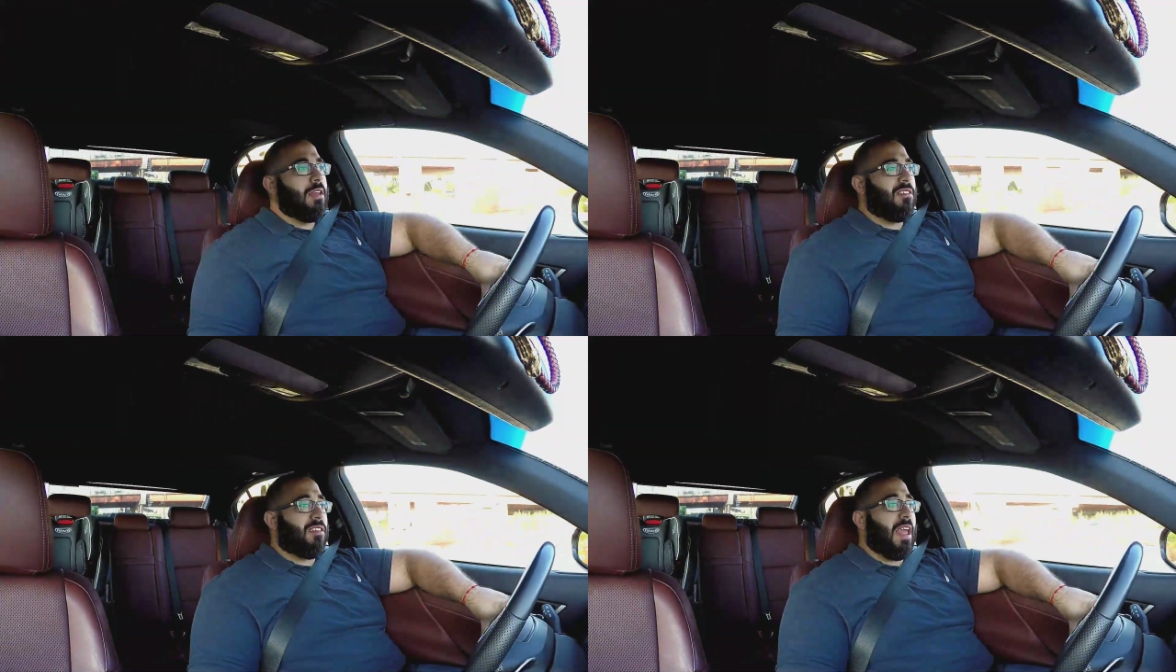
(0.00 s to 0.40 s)

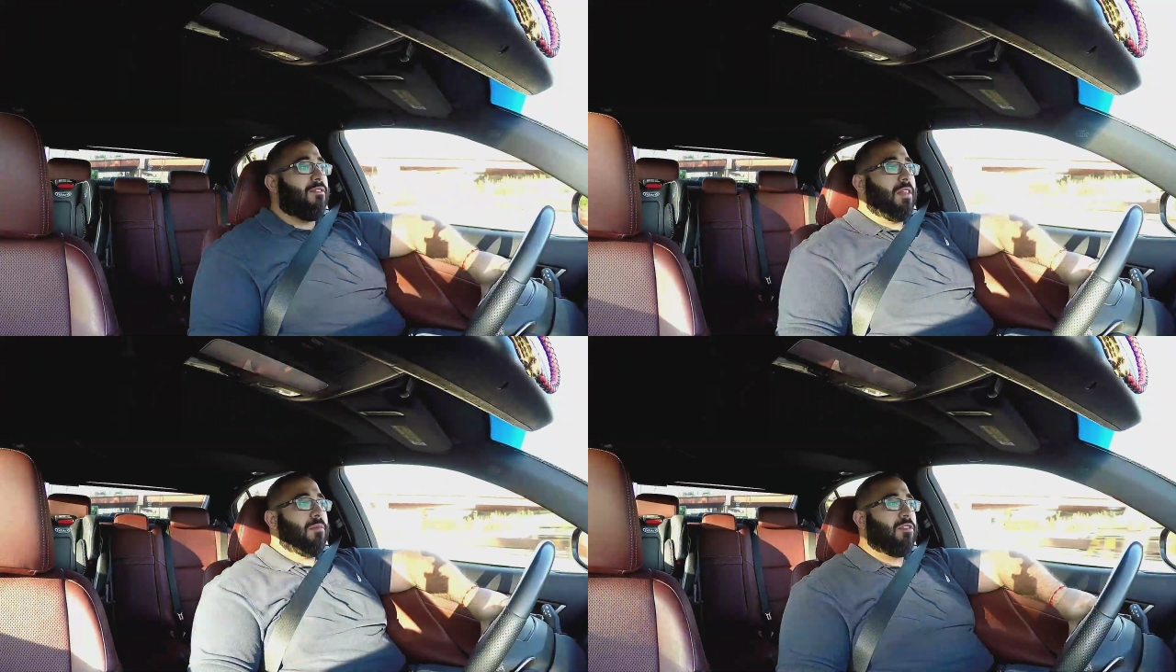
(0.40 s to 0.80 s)

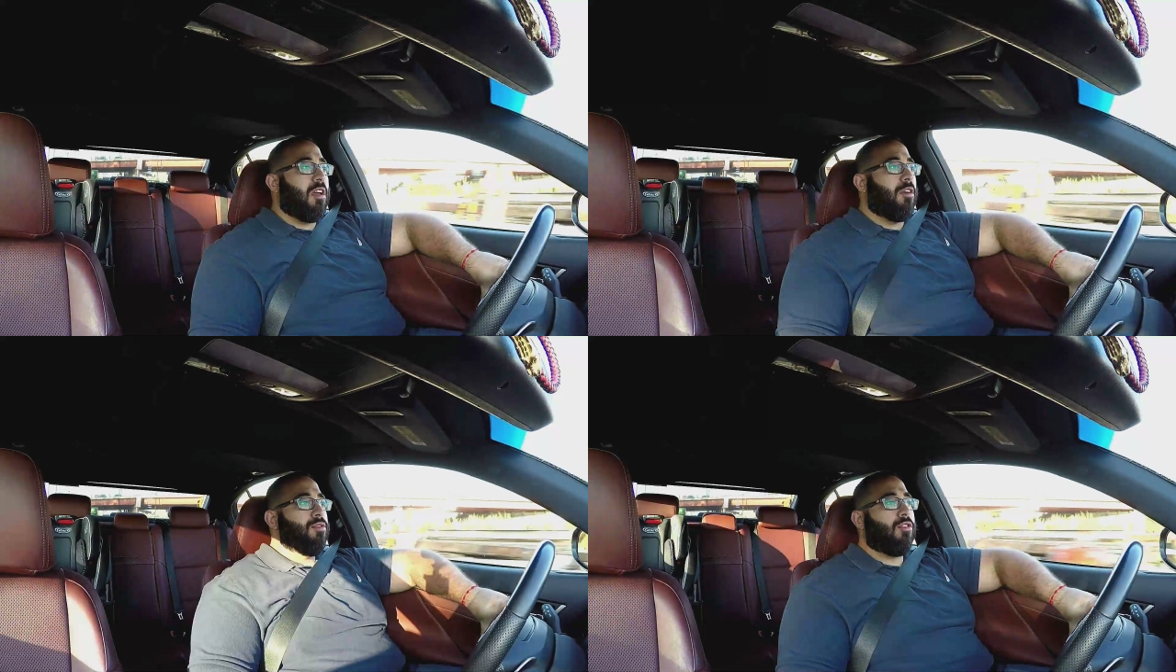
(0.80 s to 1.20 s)
save
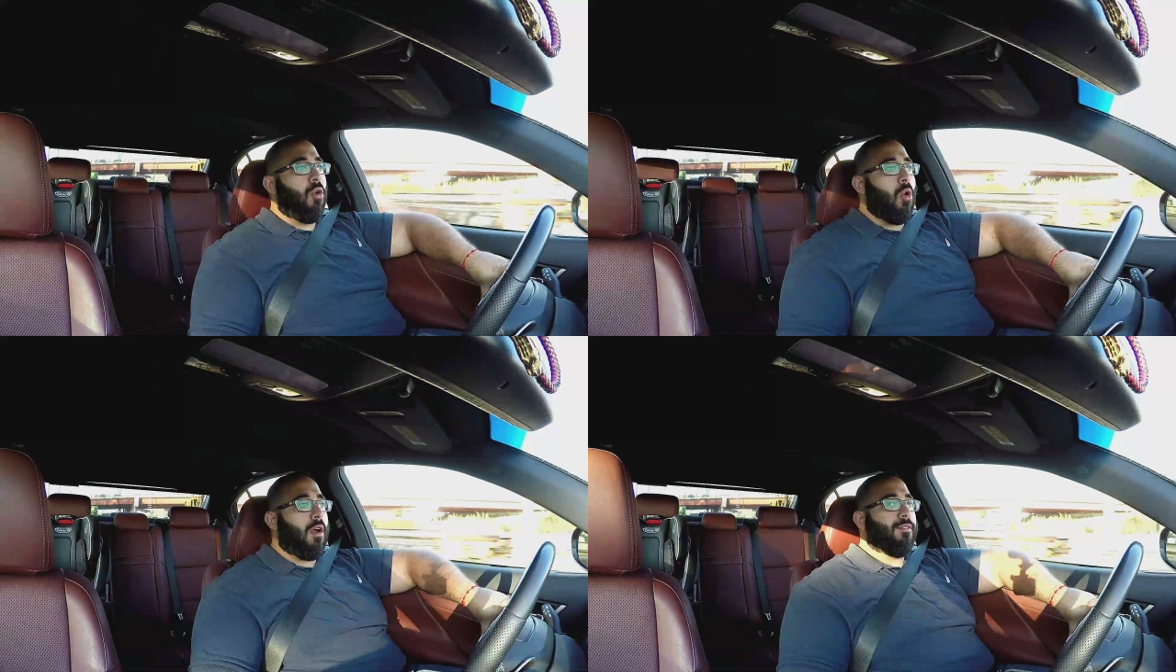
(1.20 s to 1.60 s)
themselves
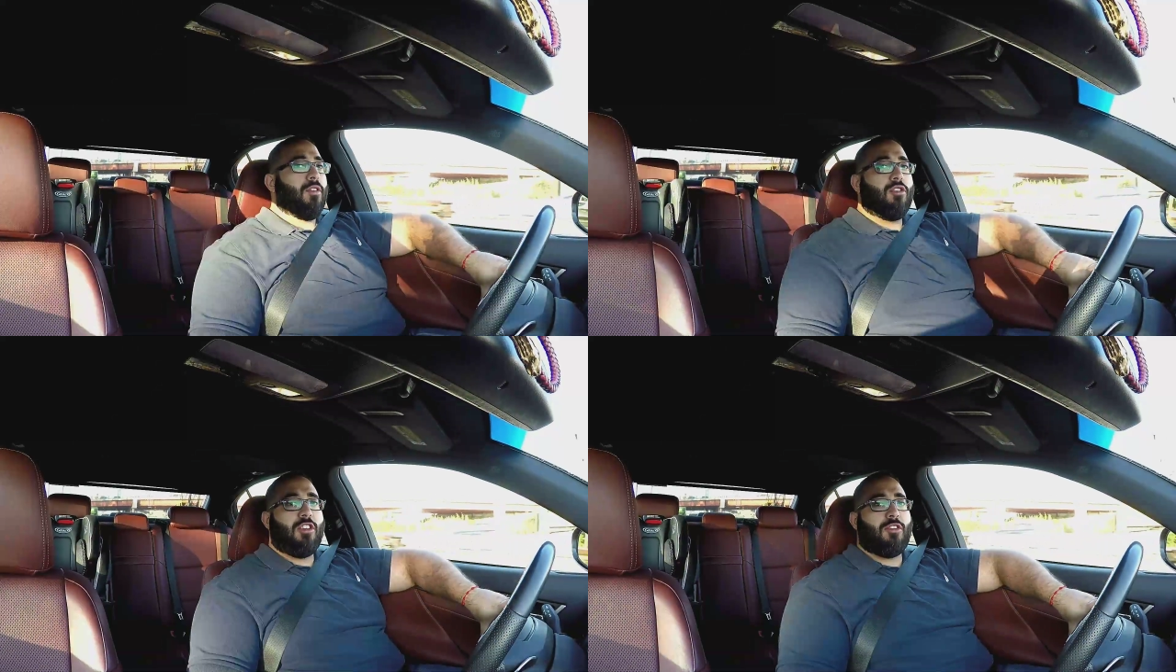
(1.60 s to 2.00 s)
or if
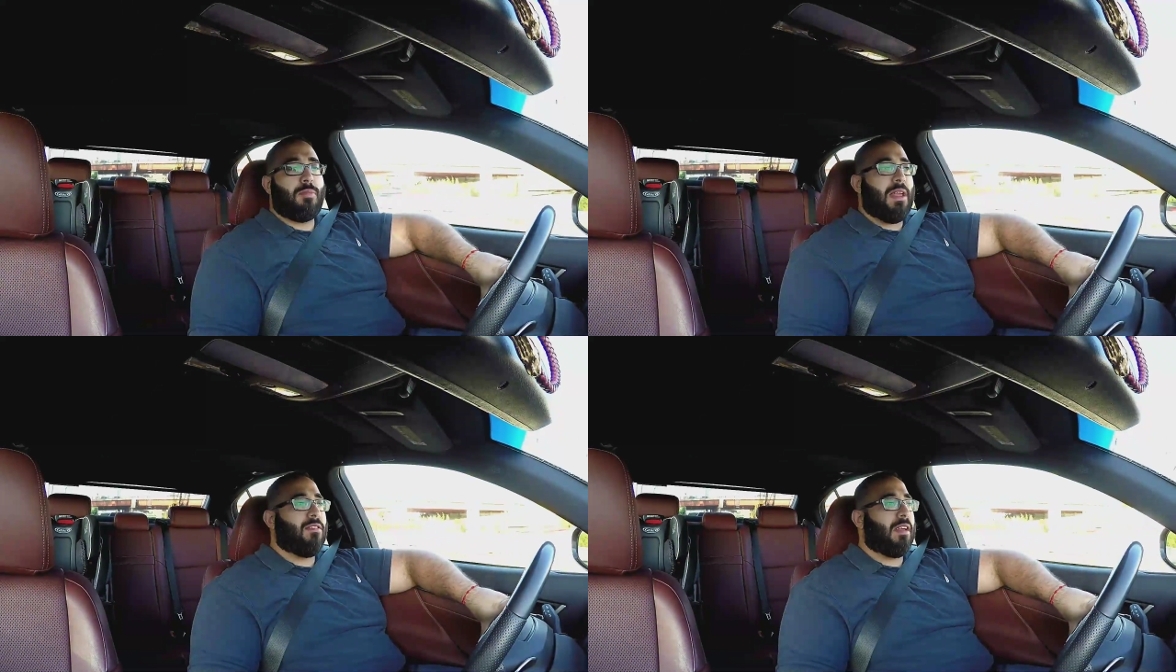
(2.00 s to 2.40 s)
they're just
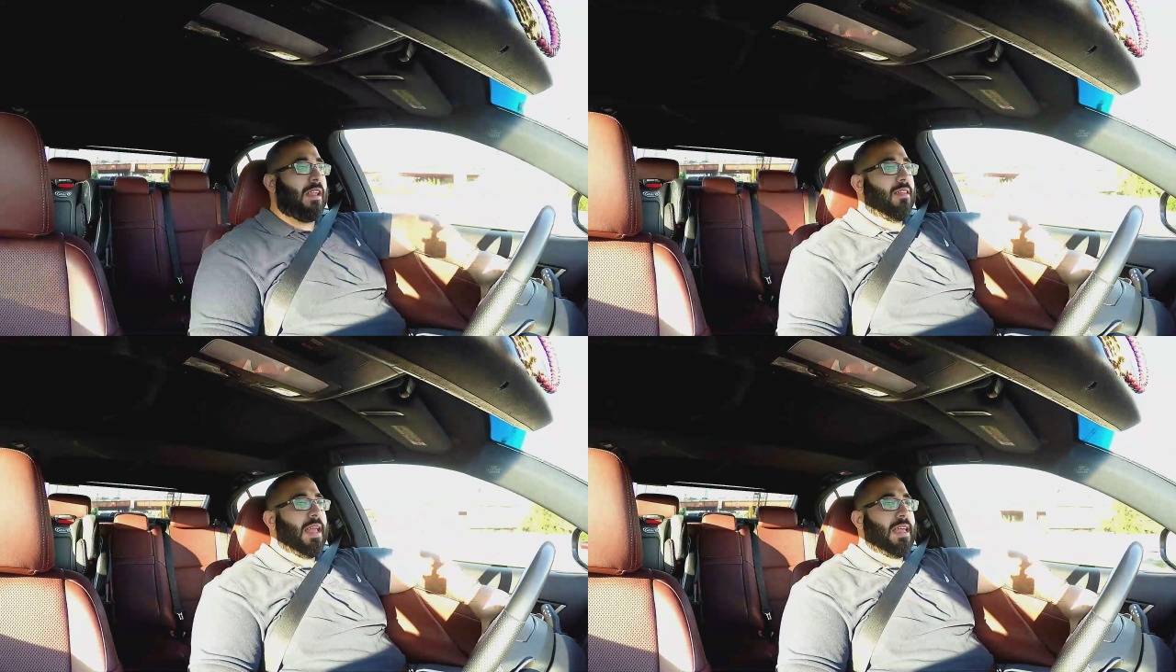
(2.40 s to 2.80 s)

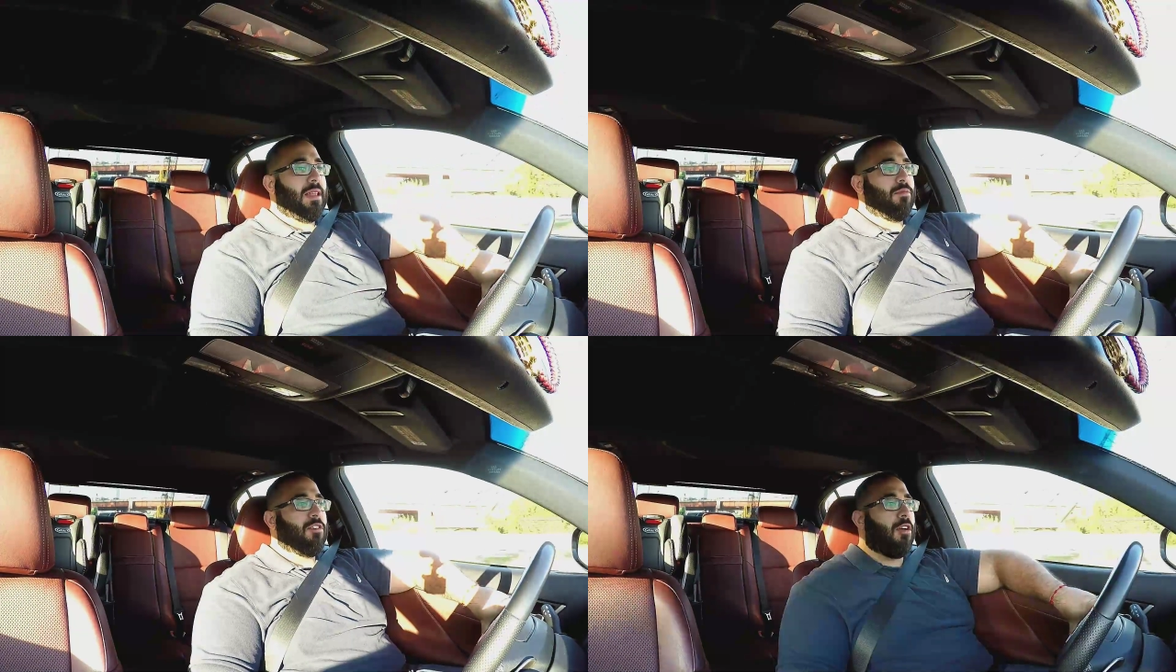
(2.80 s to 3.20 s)
basically digging
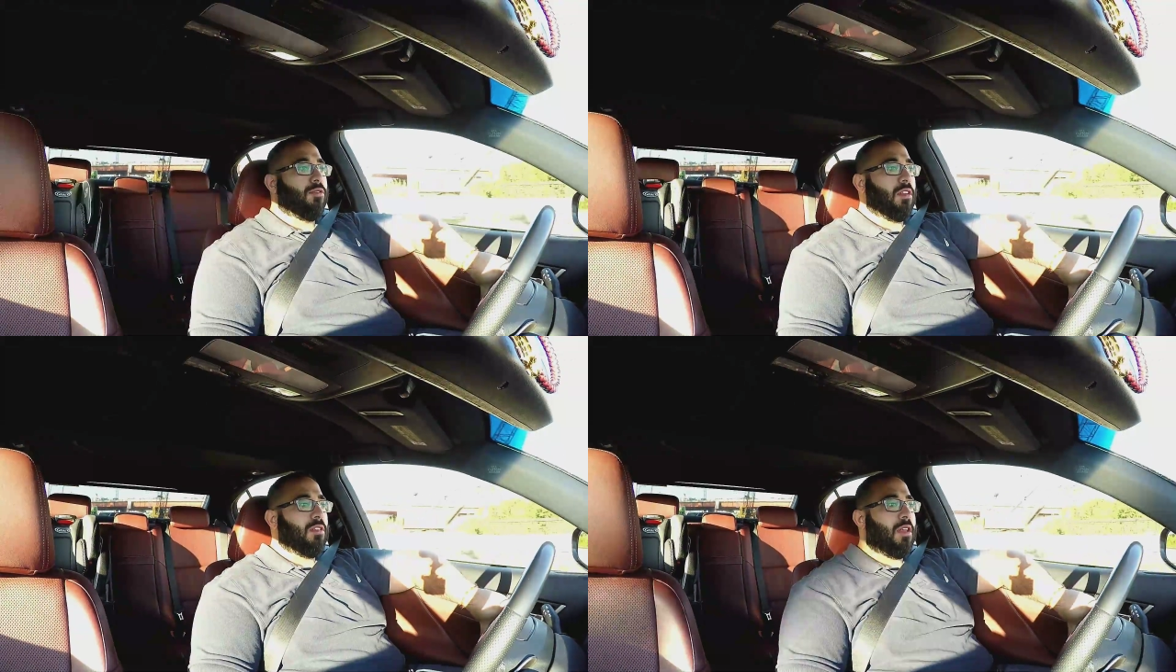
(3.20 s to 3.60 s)

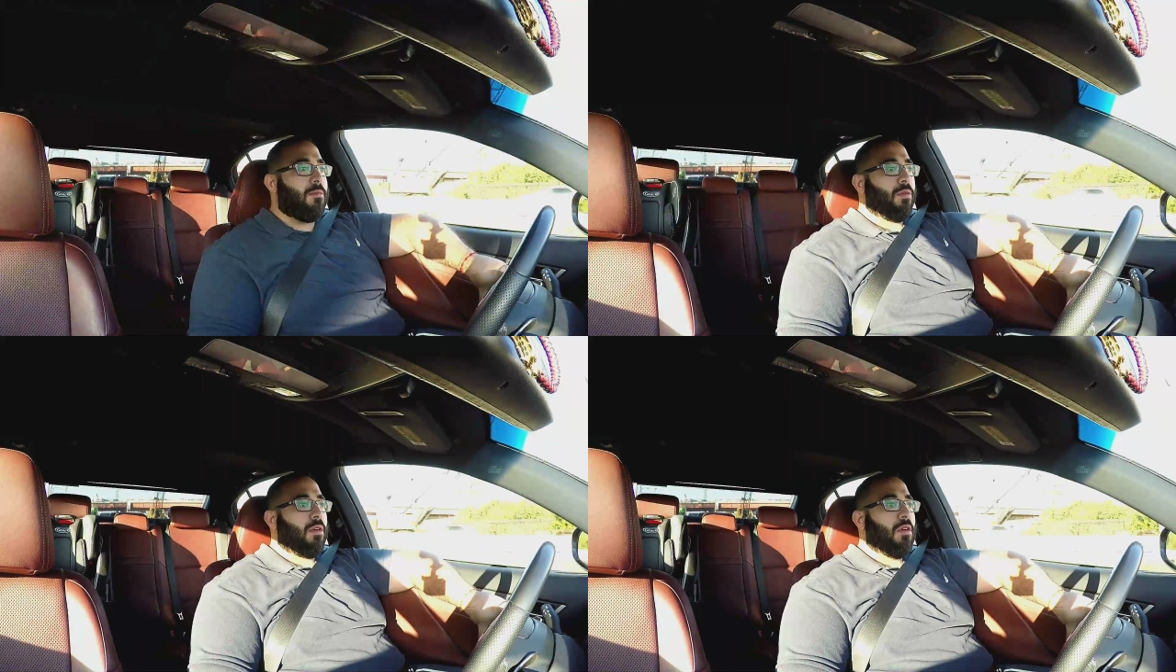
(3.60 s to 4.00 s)
themselves in
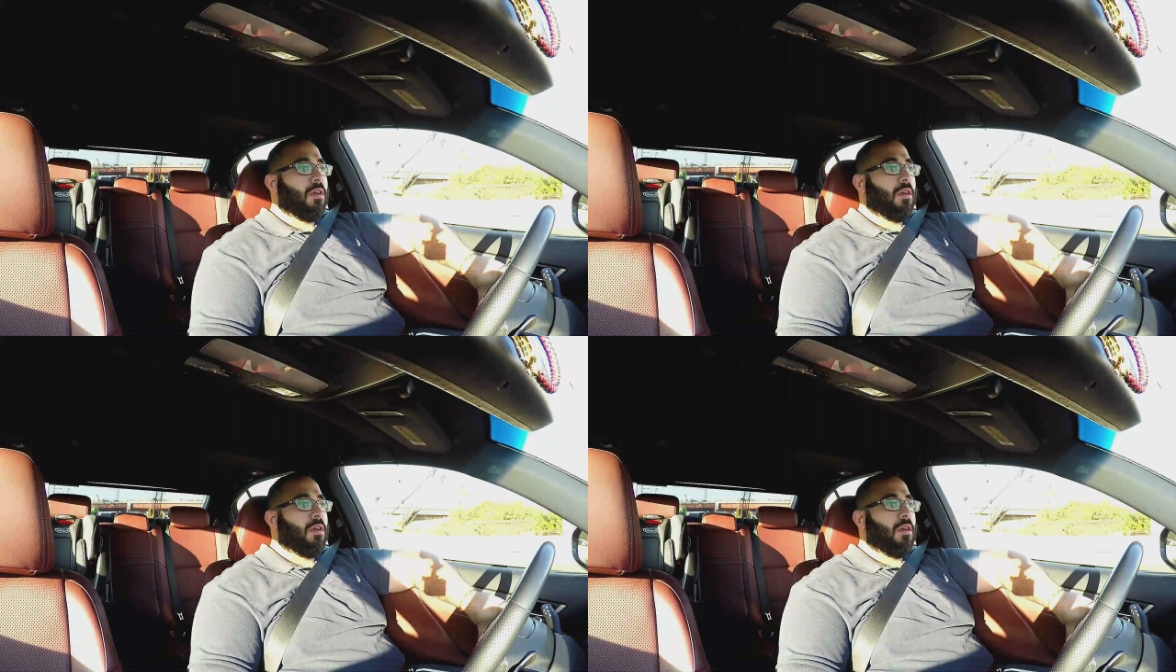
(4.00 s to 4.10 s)
deeper.